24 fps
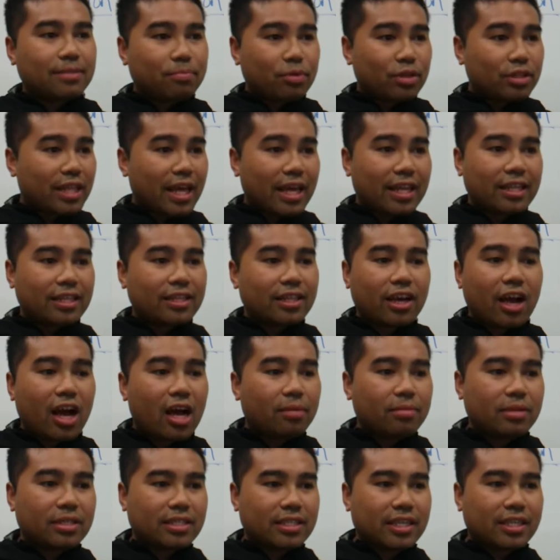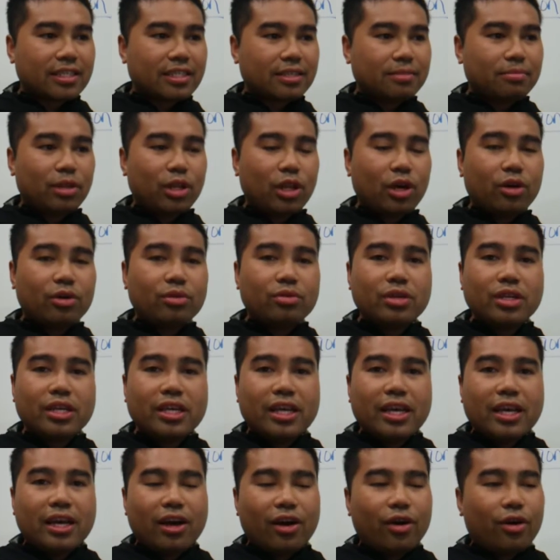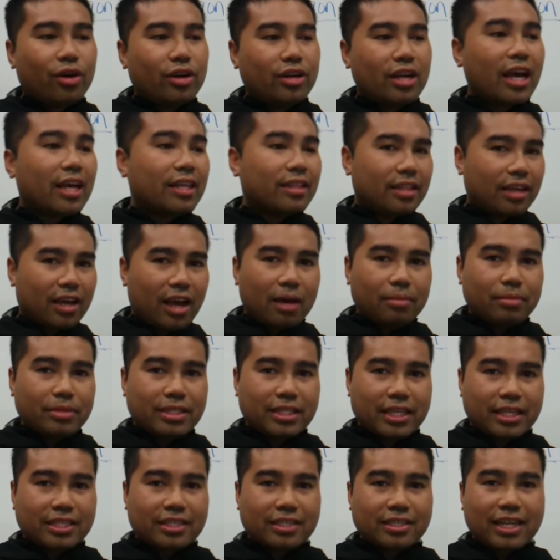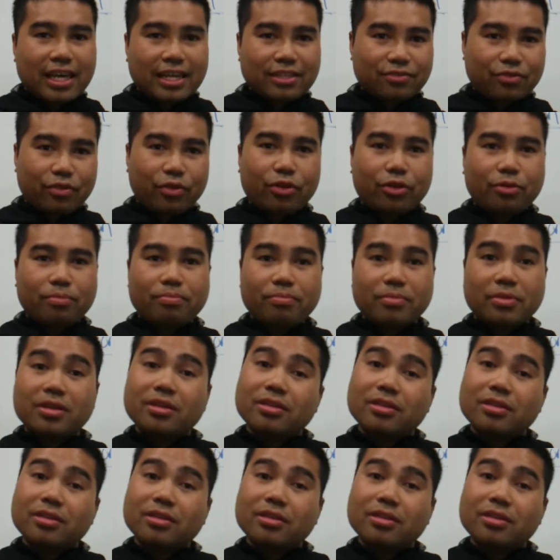Put that in the comment section below, or not in the comment section, that's for,